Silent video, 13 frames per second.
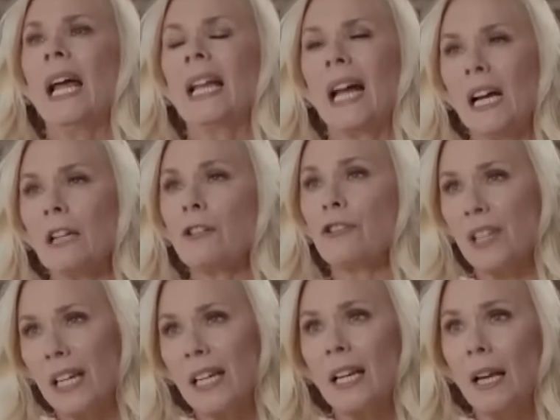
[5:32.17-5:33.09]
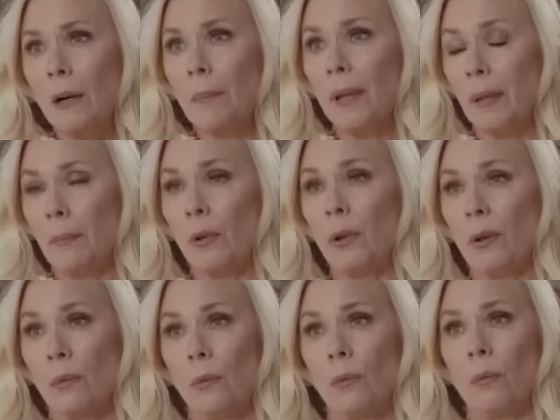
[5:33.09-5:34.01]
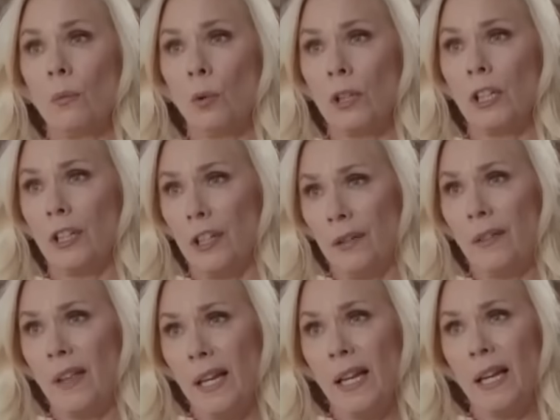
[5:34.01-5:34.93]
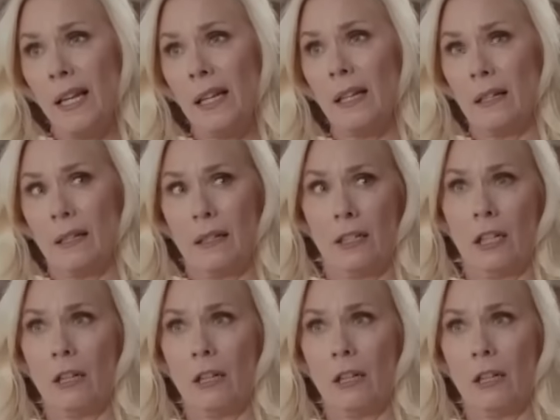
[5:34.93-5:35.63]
And I understand how people want to do that, and mm-hmm.